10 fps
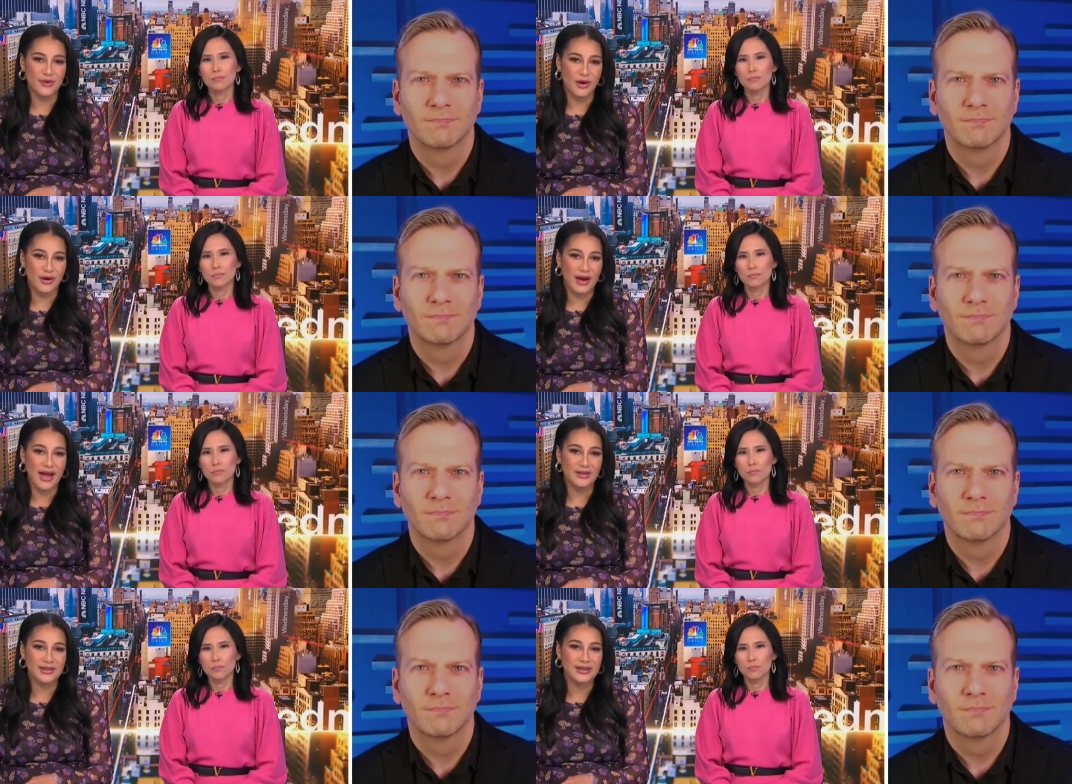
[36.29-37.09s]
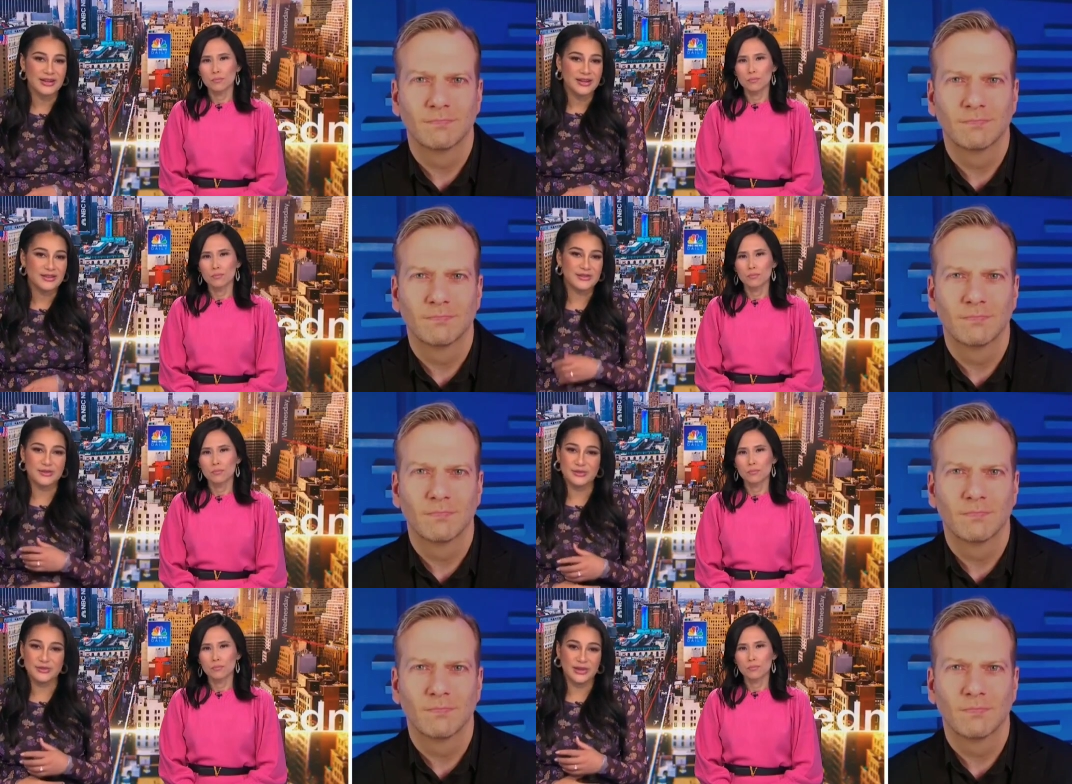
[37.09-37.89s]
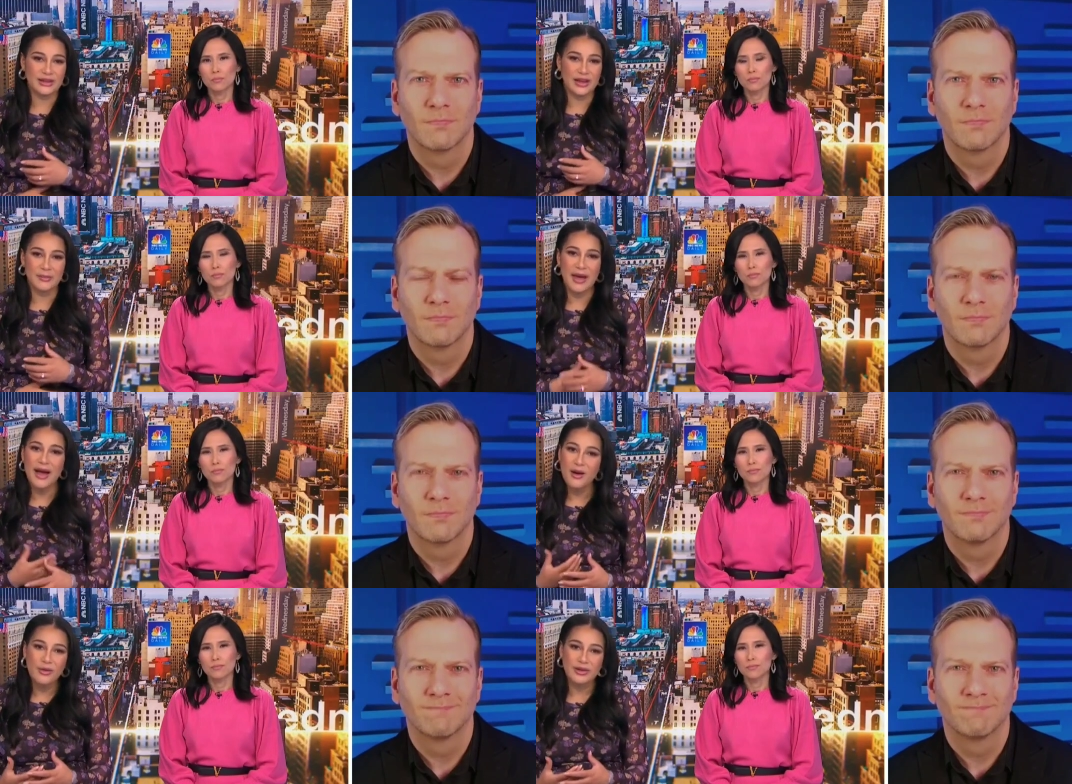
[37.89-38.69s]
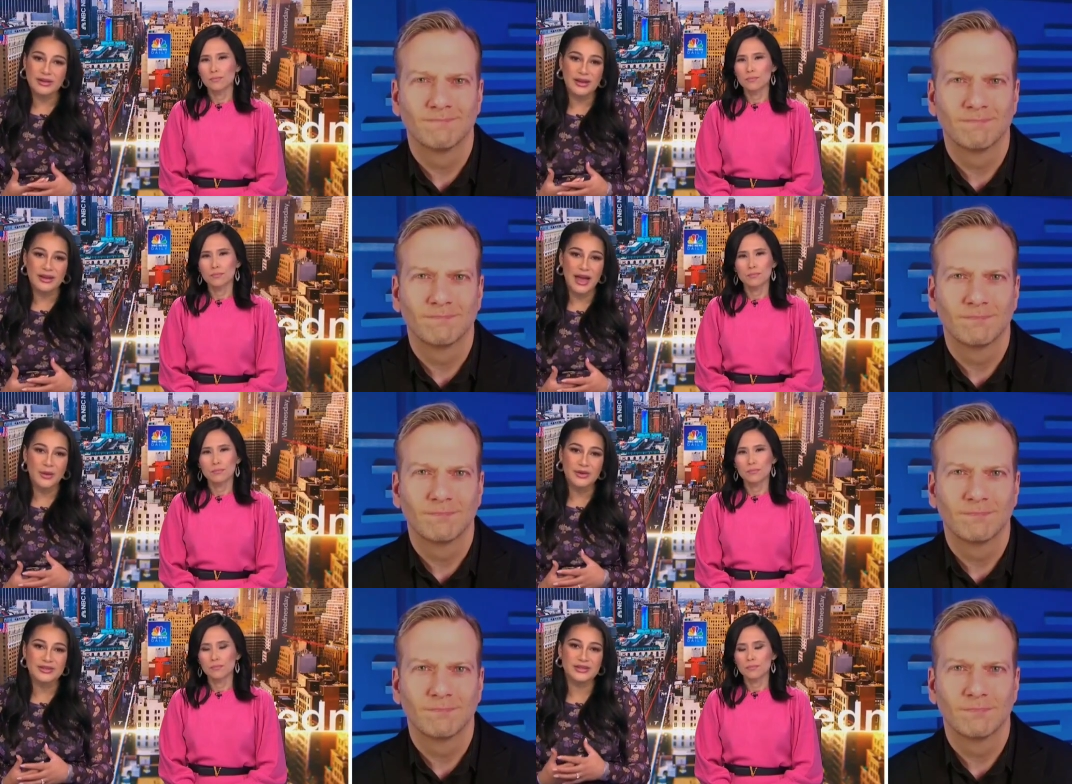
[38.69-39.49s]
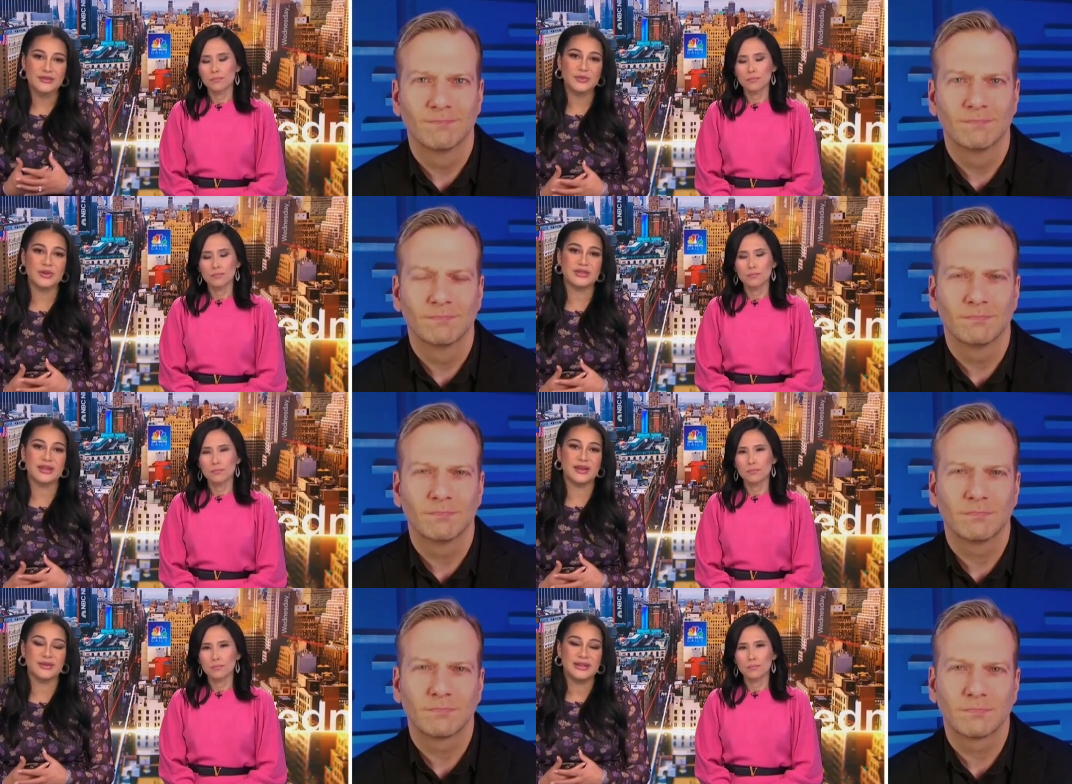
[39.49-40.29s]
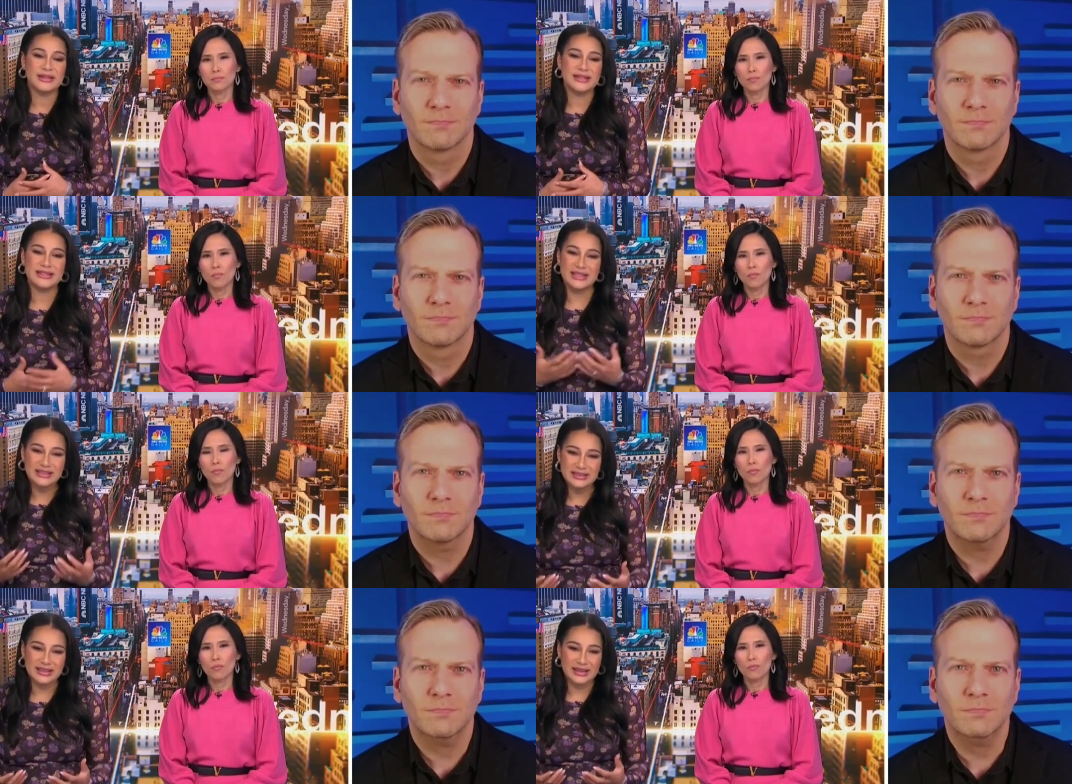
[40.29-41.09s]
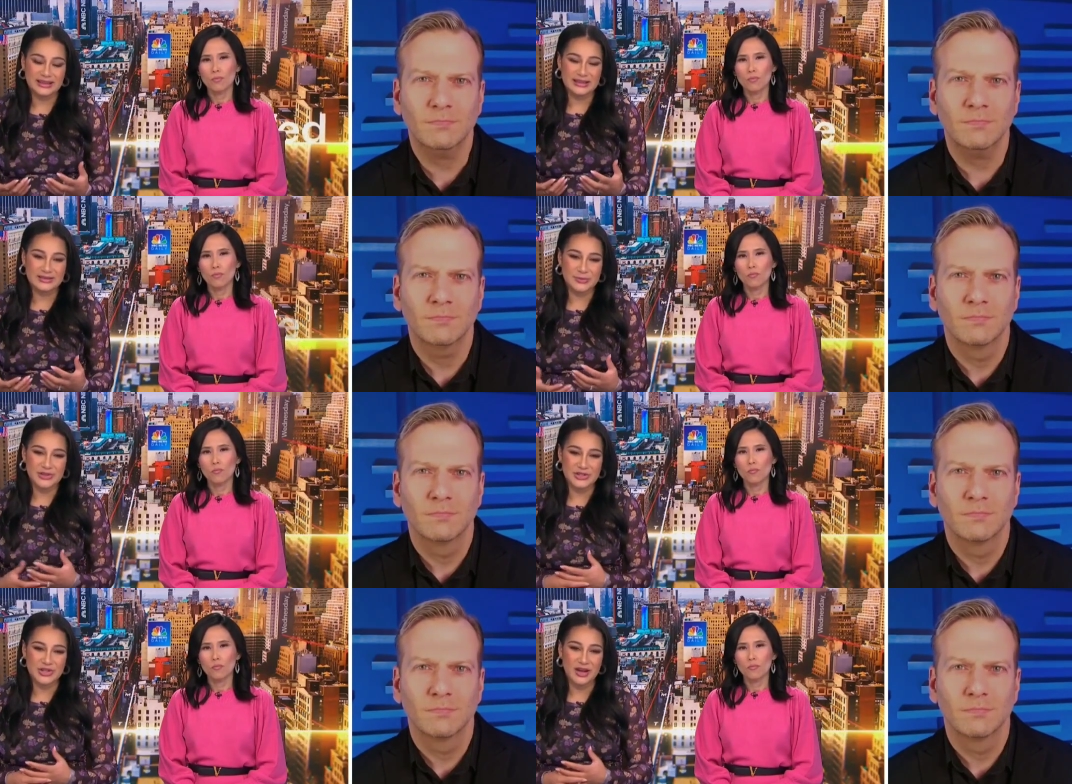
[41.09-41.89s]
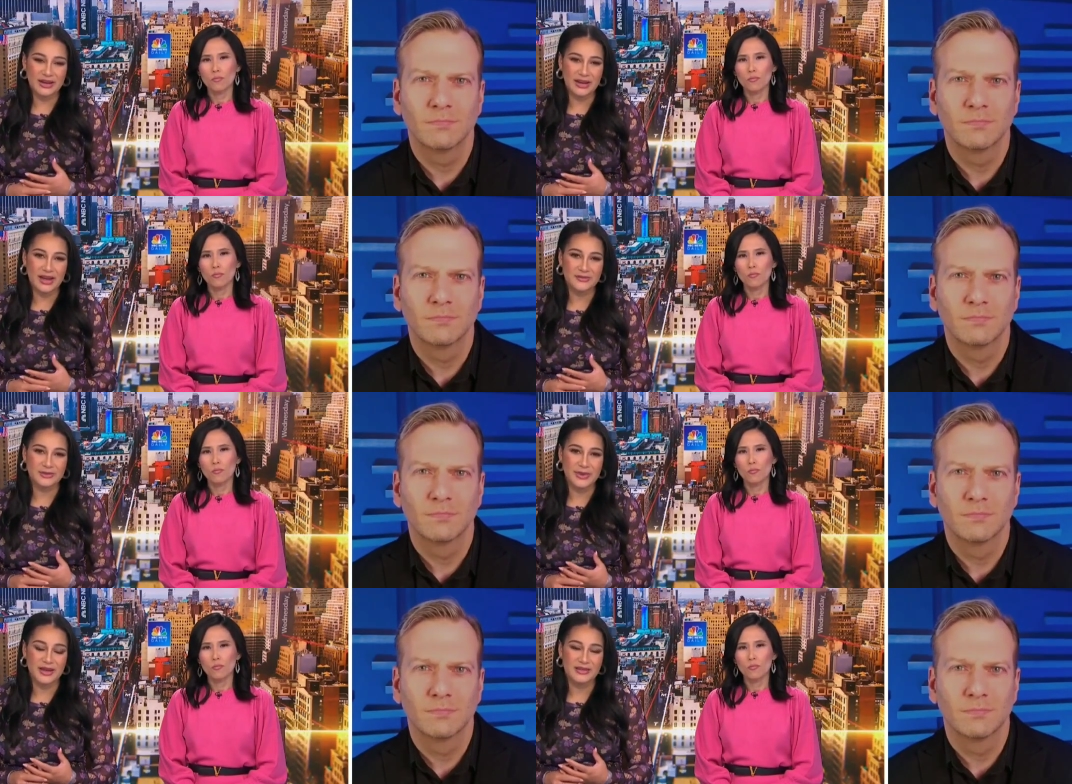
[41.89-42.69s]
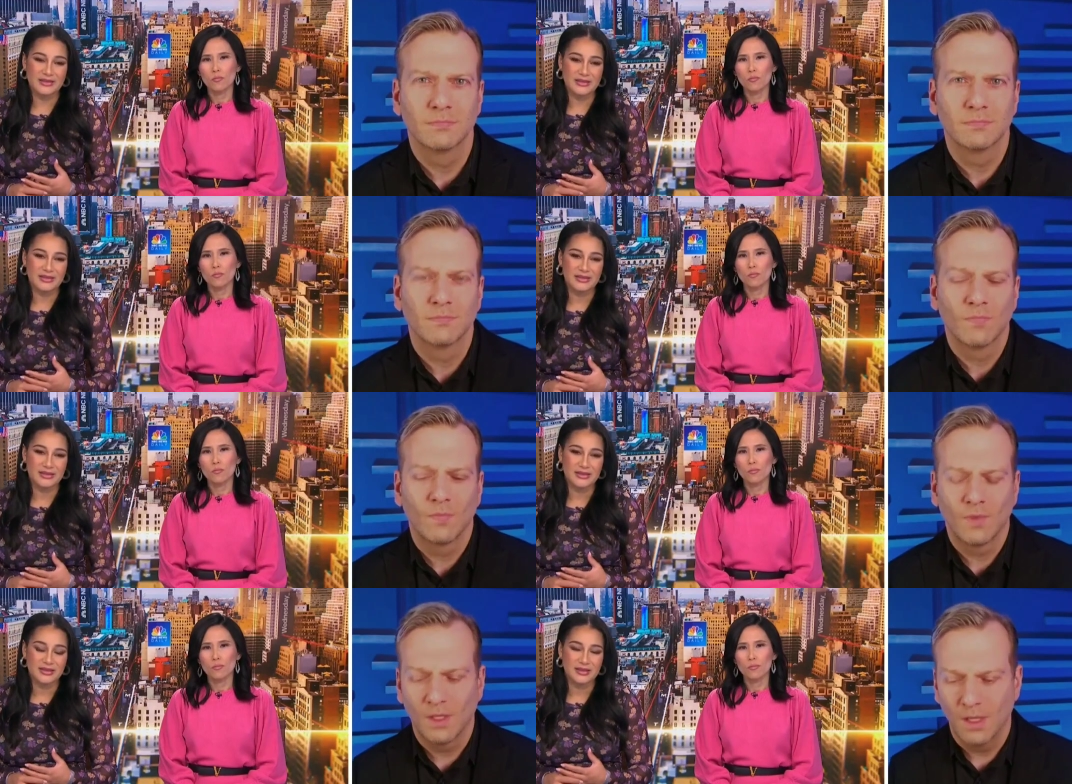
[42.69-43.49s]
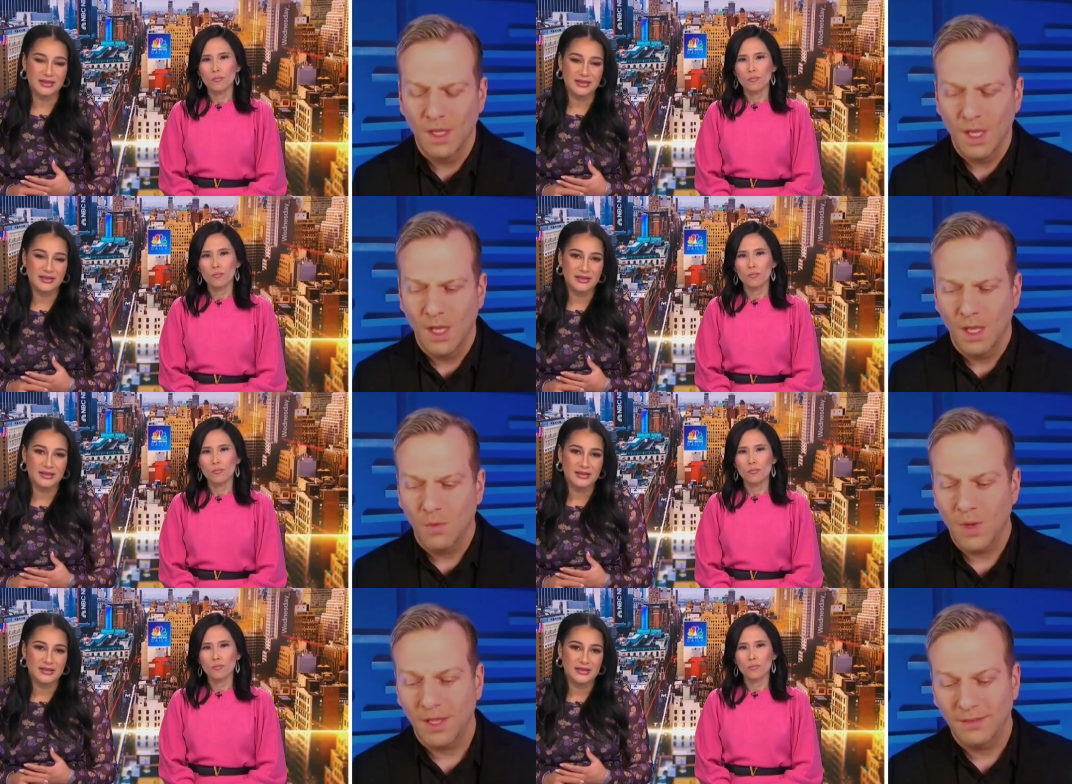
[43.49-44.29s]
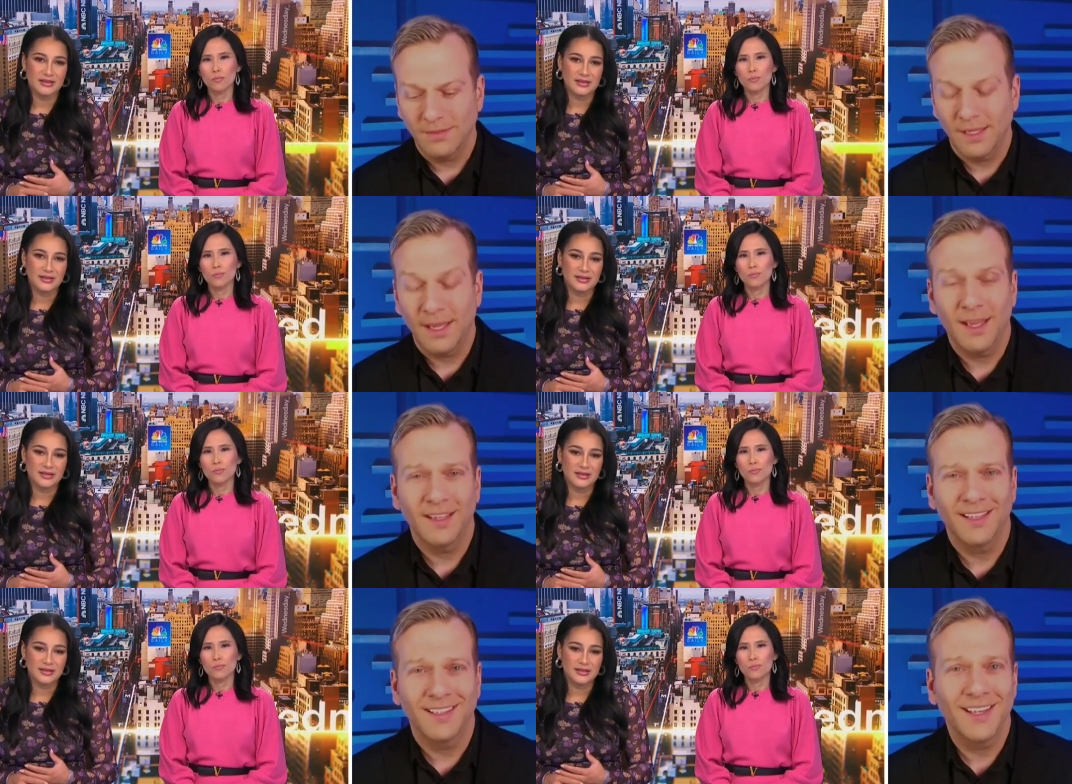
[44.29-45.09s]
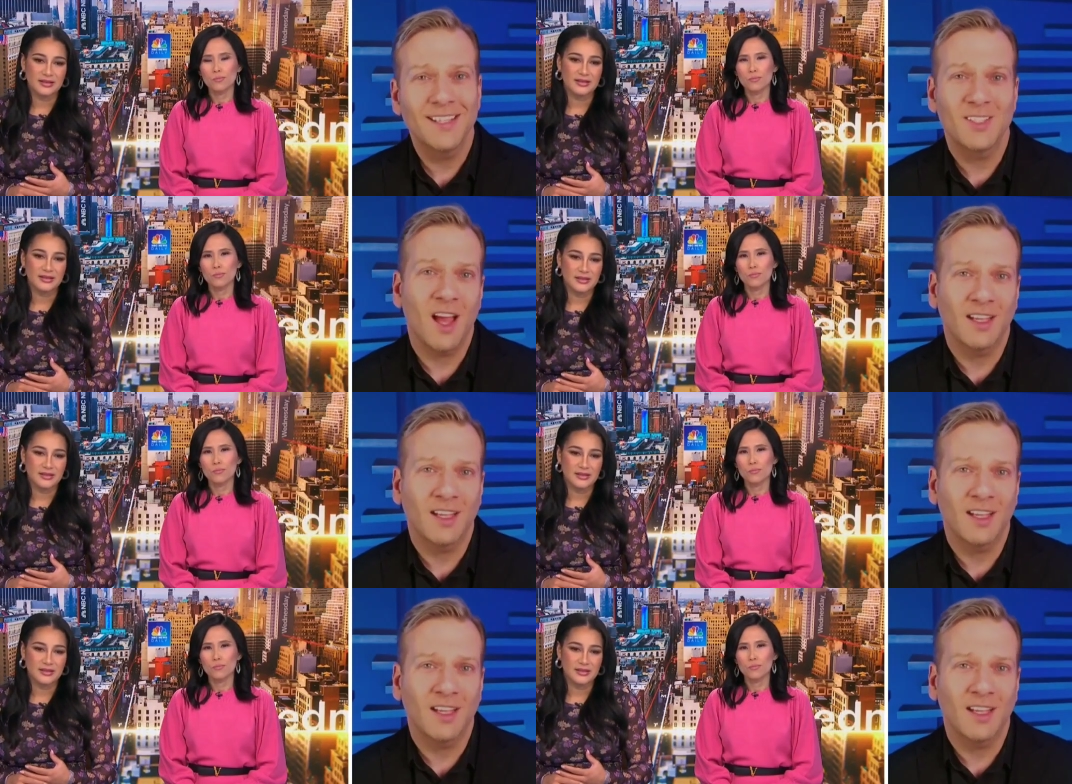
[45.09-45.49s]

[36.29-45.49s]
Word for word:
Speaker 1: far? How did this news really come out? And how are his loved ones now dealing in this pretty shocking aftermath?
Speaker 2: Well, yeah, it is